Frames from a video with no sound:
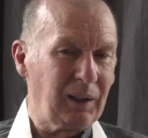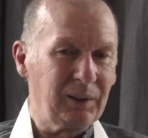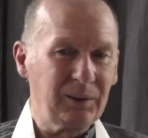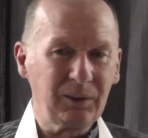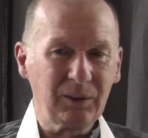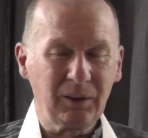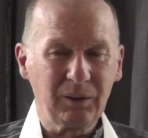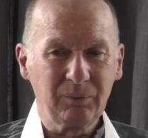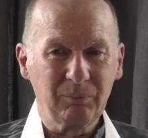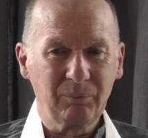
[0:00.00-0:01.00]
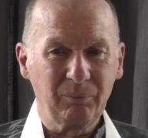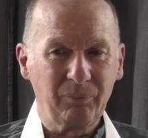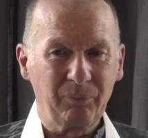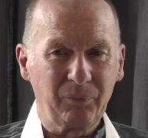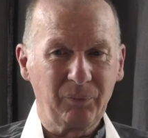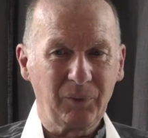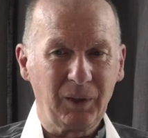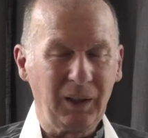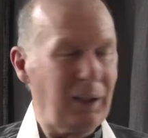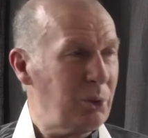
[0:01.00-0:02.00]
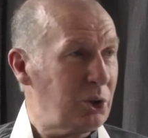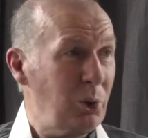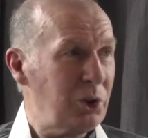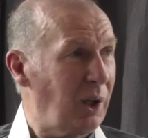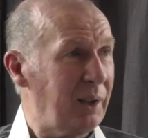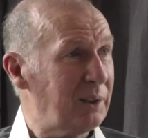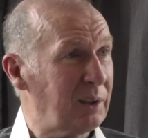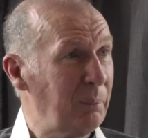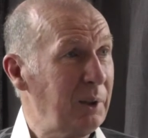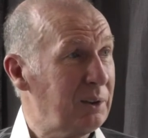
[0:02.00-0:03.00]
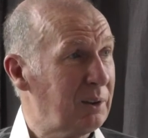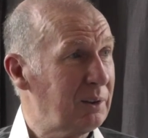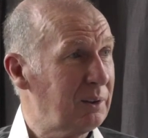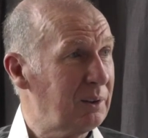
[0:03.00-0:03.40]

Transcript: and uh, he was too shy to come in.